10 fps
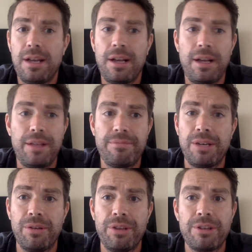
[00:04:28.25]

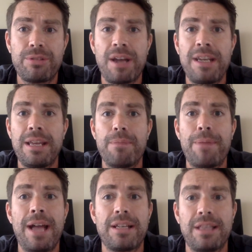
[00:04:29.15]
They're trying to get
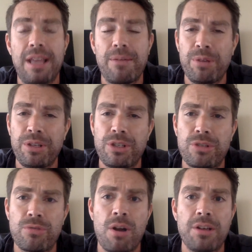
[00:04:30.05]
back to that really
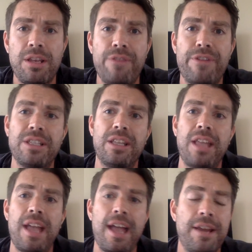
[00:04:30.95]
strong defense that
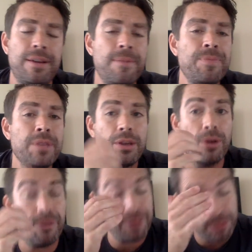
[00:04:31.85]
they had,
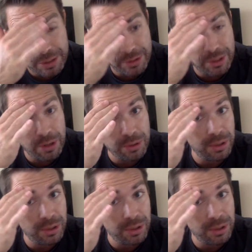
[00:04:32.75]
a few years ago.